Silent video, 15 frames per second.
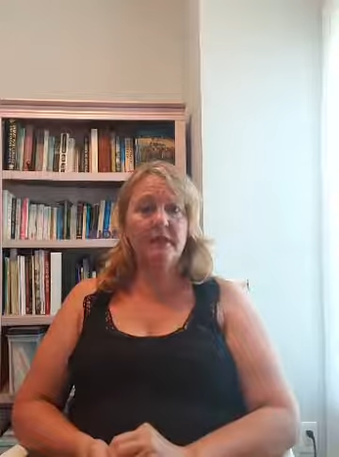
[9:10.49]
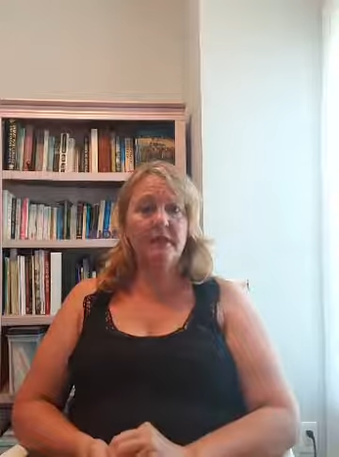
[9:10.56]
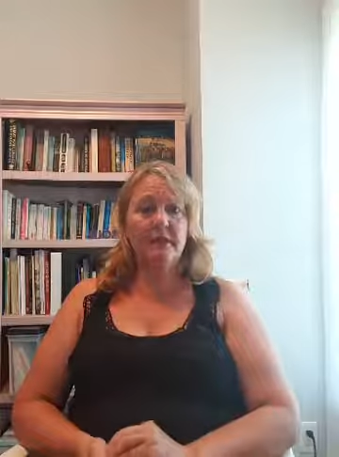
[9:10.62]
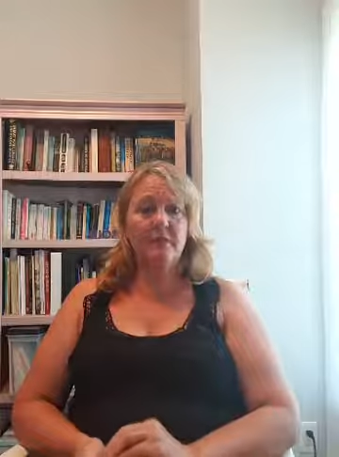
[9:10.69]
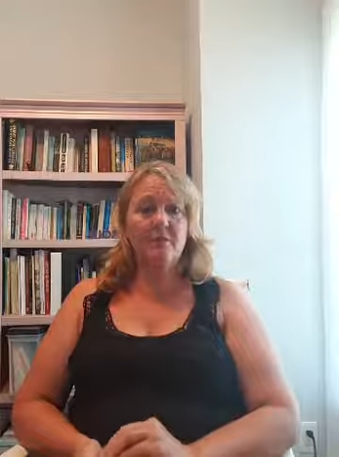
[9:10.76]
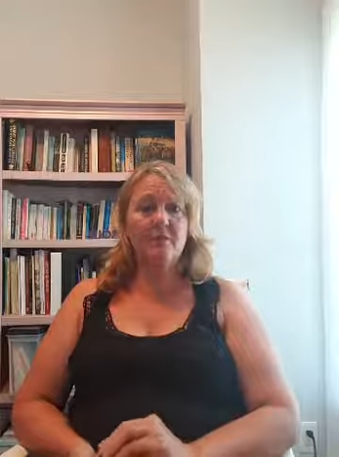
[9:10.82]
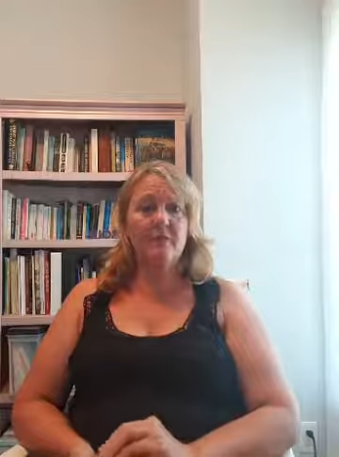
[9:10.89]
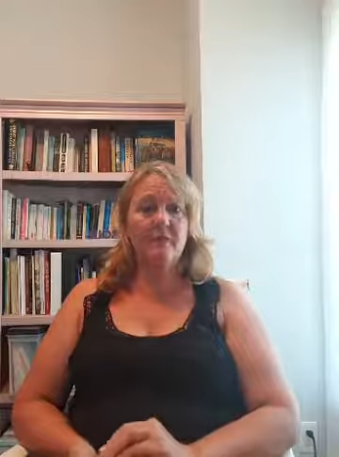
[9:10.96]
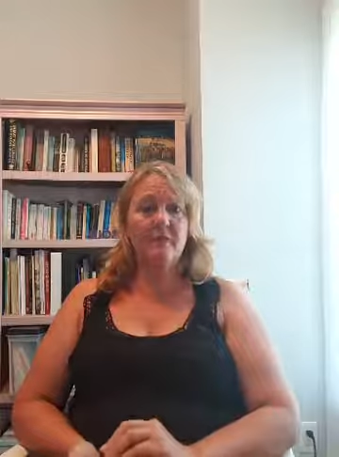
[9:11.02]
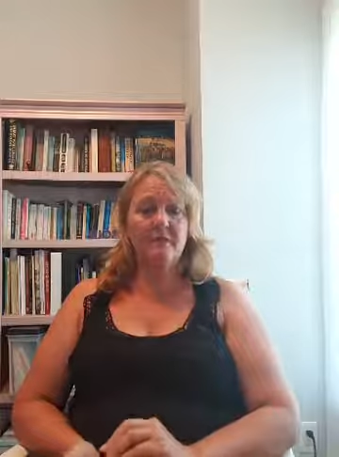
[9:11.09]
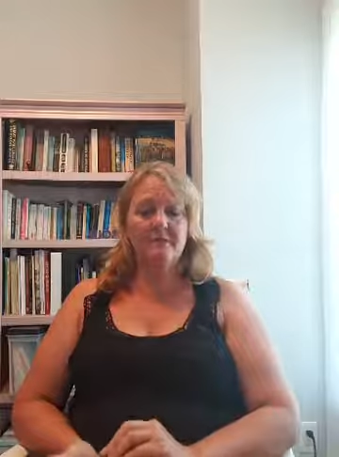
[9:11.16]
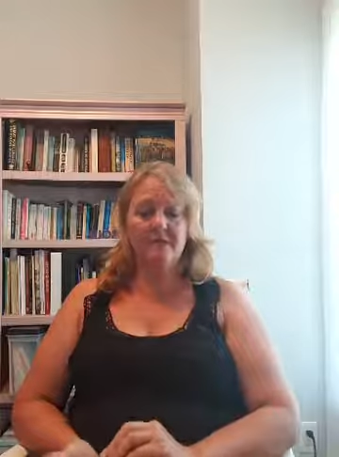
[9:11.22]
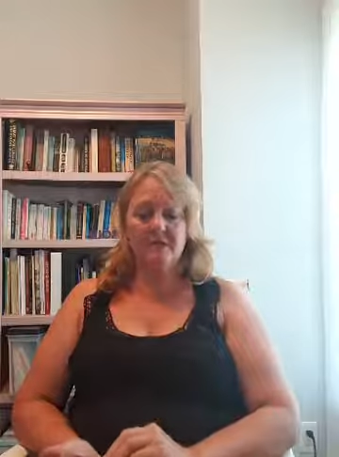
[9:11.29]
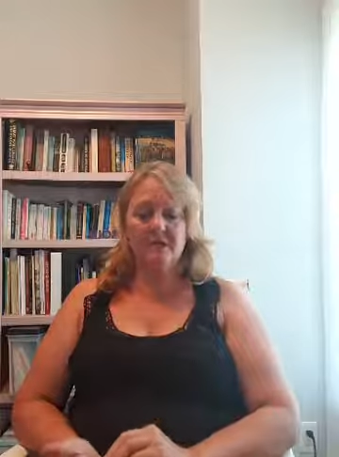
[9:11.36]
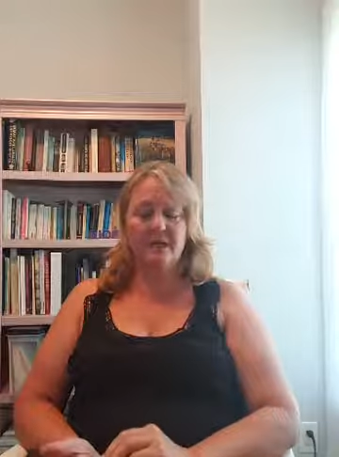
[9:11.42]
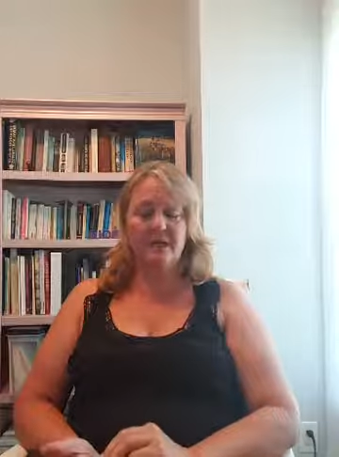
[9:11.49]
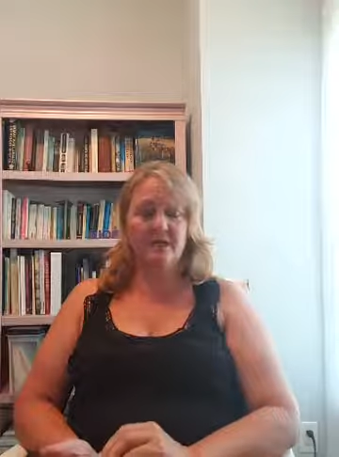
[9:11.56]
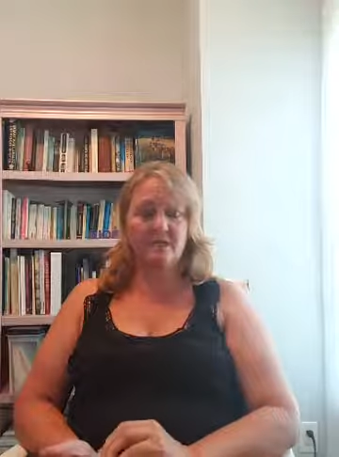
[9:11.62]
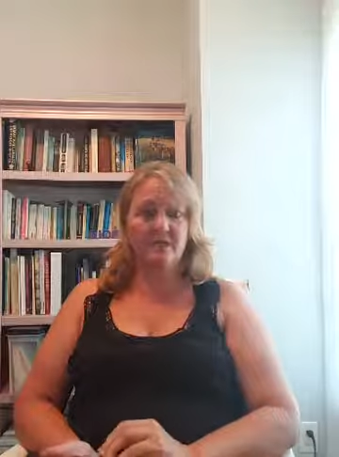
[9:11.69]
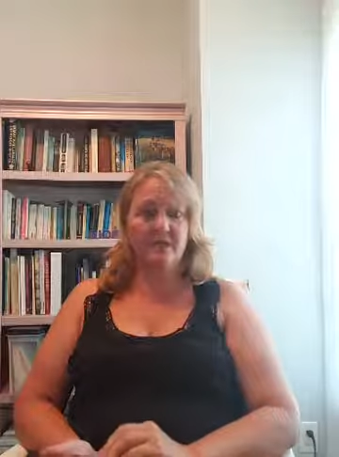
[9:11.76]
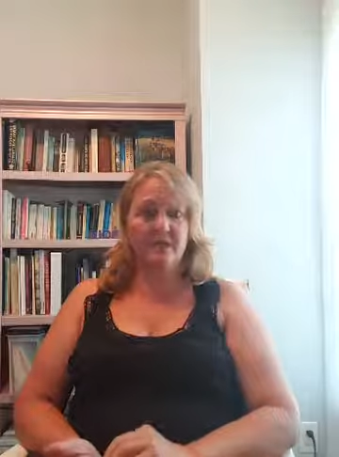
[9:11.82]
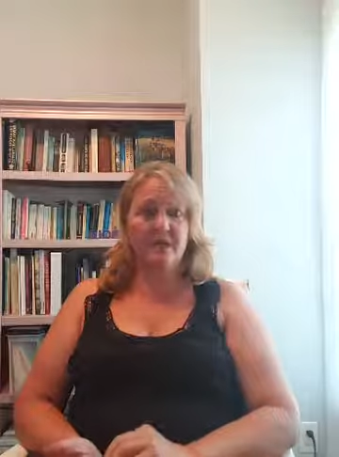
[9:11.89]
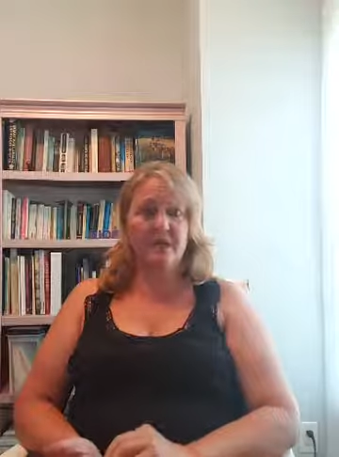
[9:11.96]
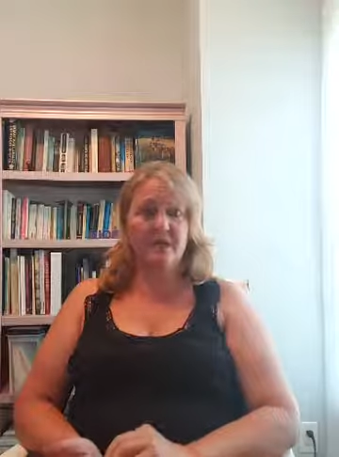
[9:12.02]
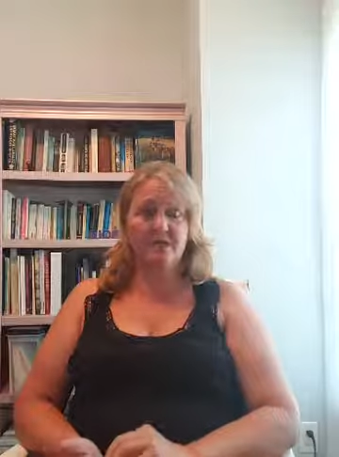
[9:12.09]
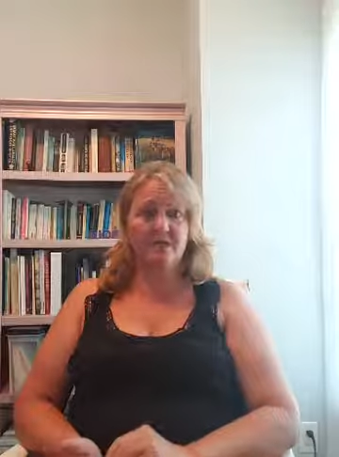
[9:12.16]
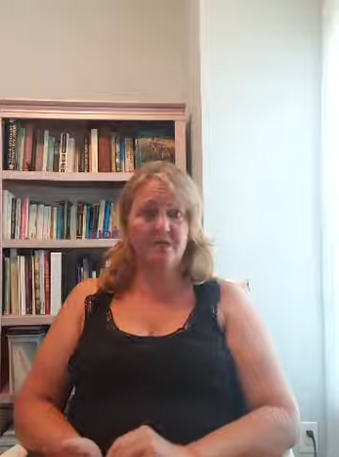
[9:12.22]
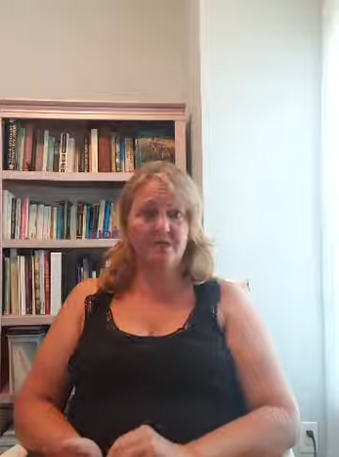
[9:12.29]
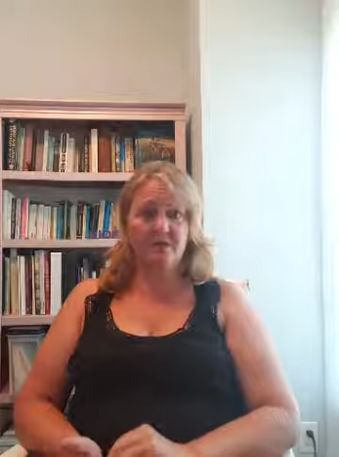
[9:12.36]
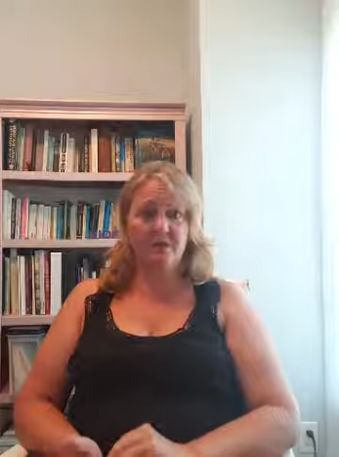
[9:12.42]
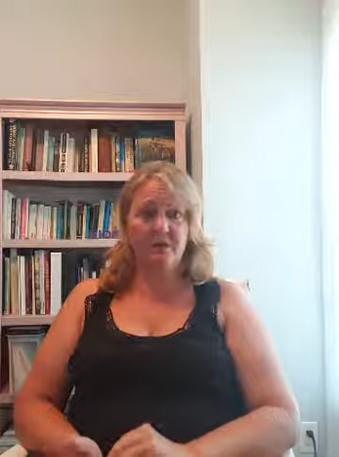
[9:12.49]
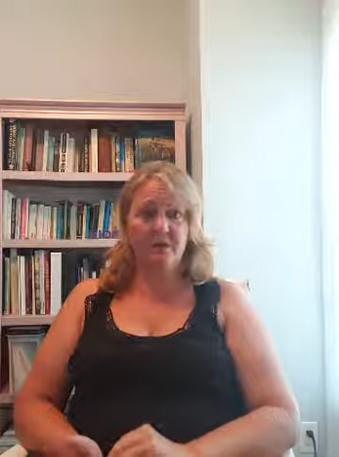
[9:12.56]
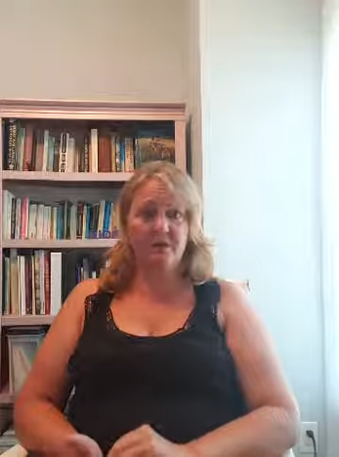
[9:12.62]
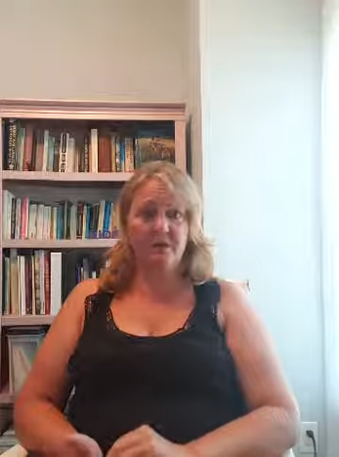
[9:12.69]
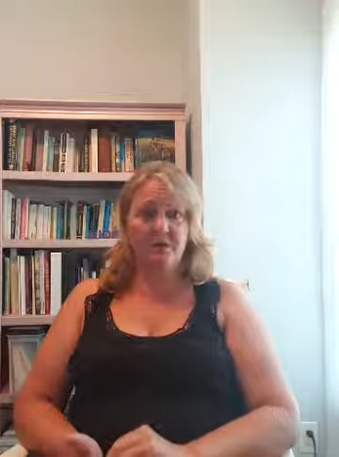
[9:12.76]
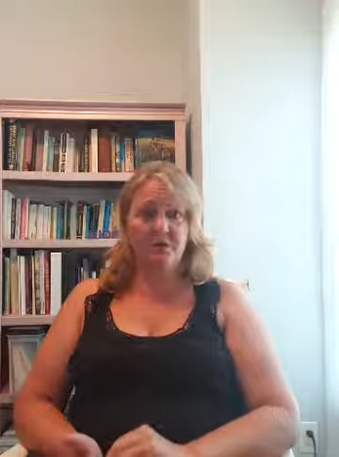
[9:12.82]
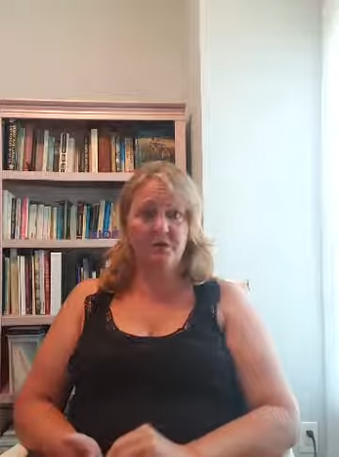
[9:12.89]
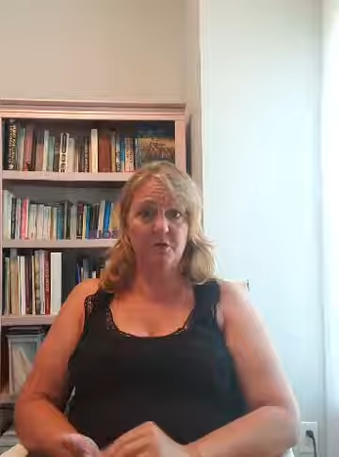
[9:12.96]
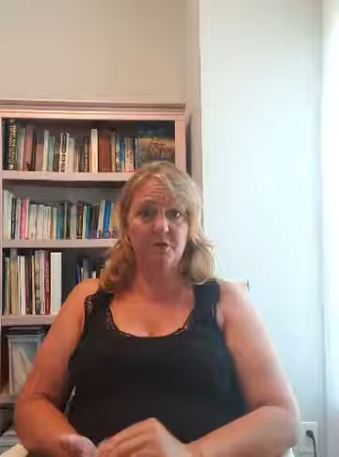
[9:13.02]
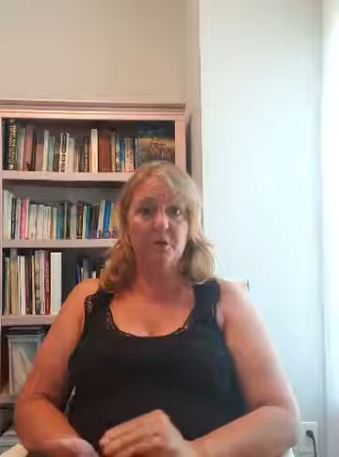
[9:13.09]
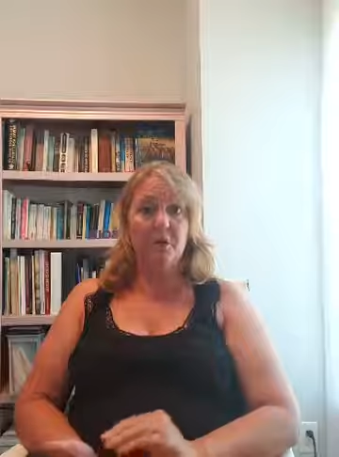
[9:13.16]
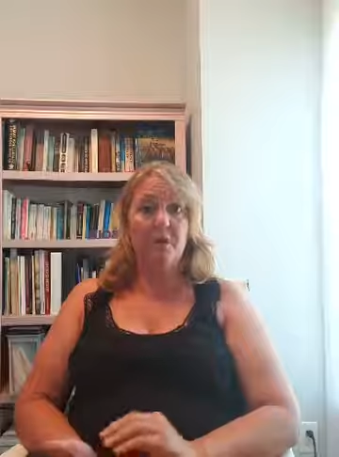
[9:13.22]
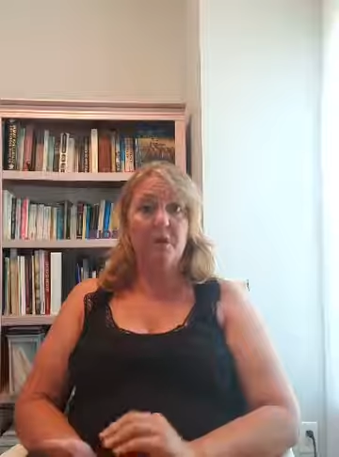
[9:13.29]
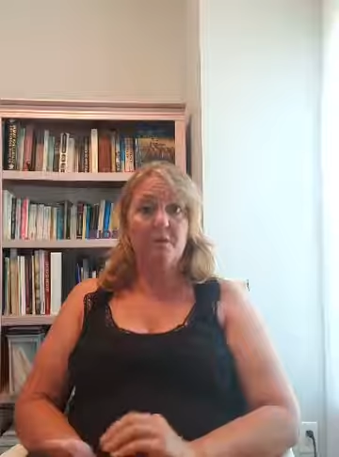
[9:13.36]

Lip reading: and I will get them in touch with not just a great realtor,